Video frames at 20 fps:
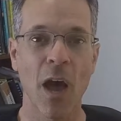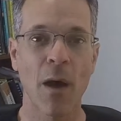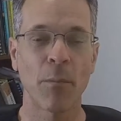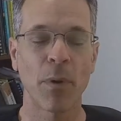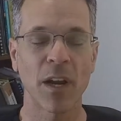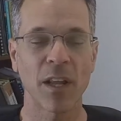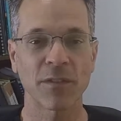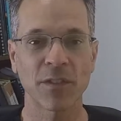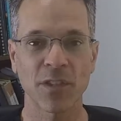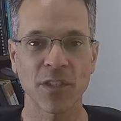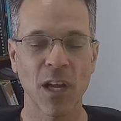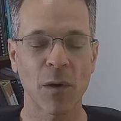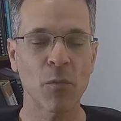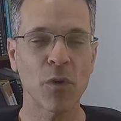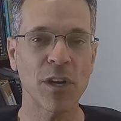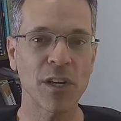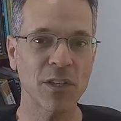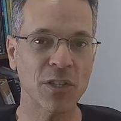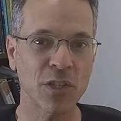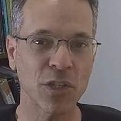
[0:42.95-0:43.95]
But if
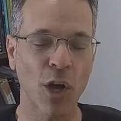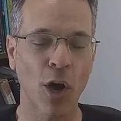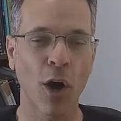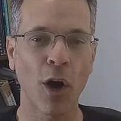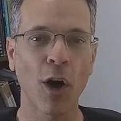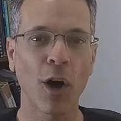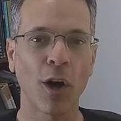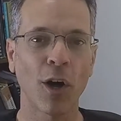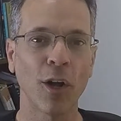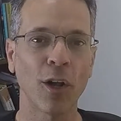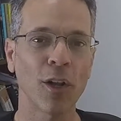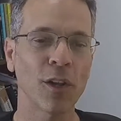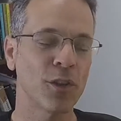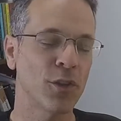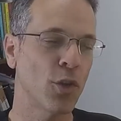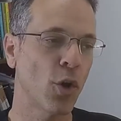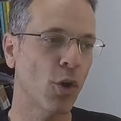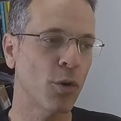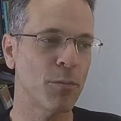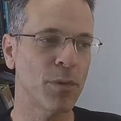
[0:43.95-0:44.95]
someone is tall,
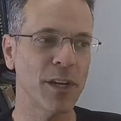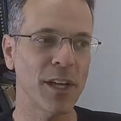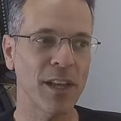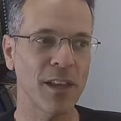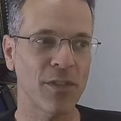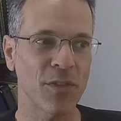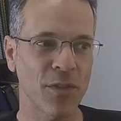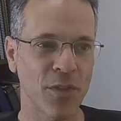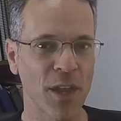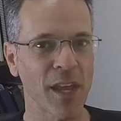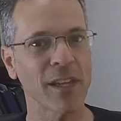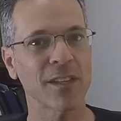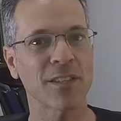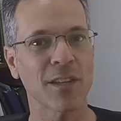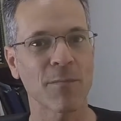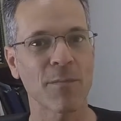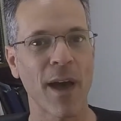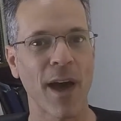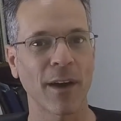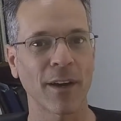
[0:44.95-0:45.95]
nobody thinks
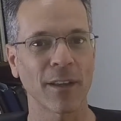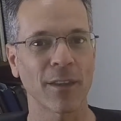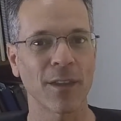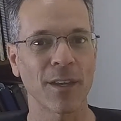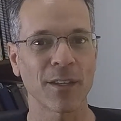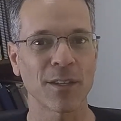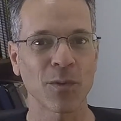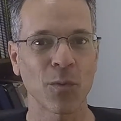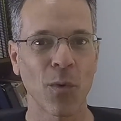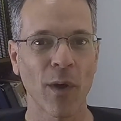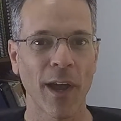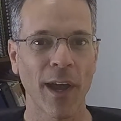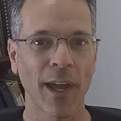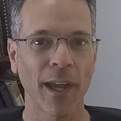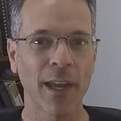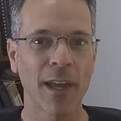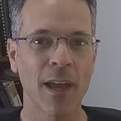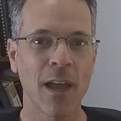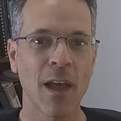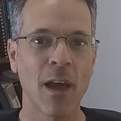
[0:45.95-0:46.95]
about it this
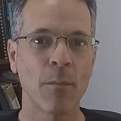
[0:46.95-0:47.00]
way,